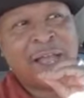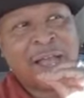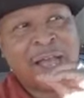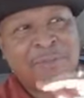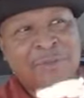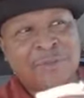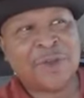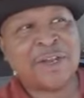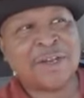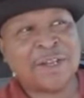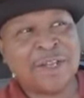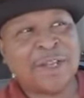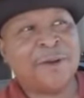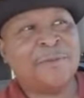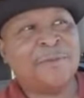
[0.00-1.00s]
I'm trying to
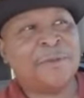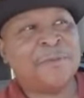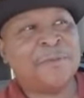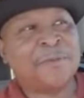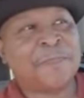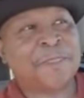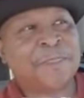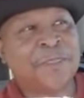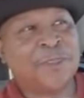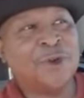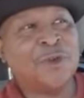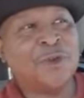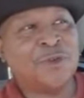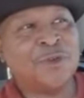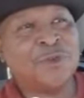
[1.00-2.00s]
help
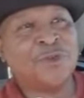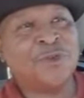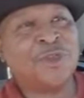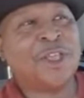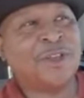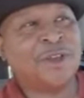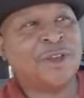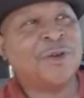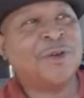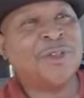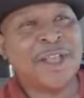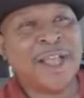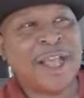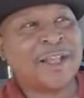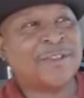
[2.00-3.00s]
those who say, you know,
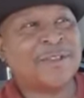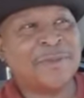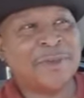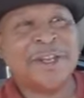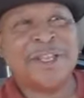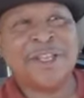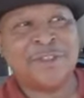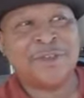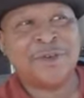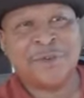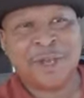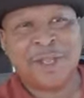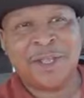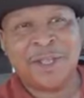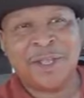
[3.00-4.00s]
there has to be an easier
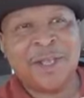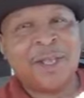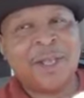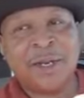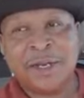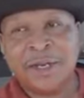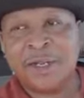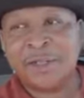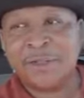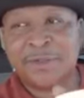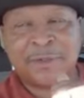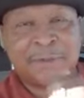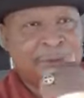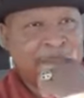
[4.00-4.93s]
way. And it is.